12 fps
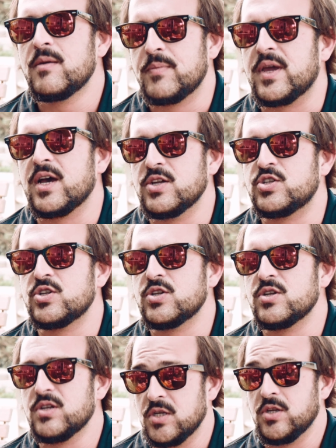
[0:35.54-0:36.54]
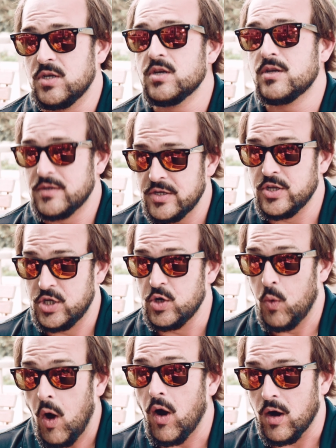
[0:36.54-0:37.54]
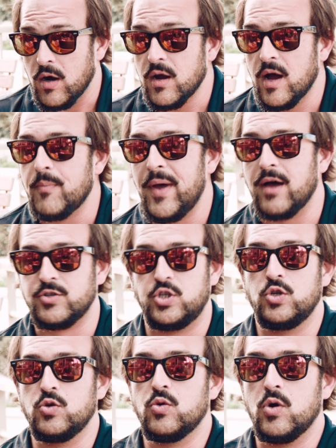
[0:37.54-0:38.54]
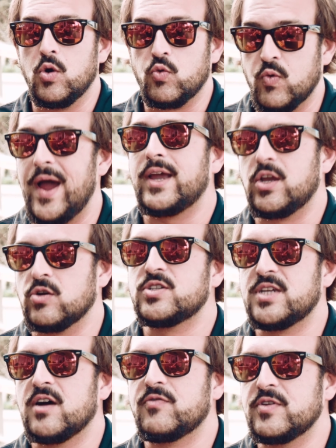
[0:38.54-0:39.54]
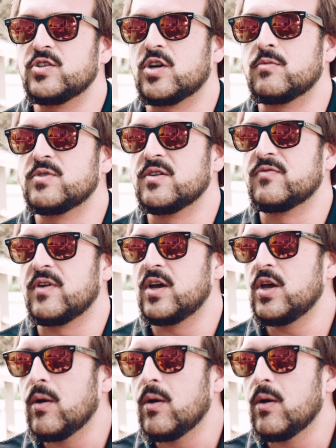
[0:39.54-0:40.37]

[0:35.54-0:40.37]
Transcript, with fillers: because you are about to wreck yourself in terms of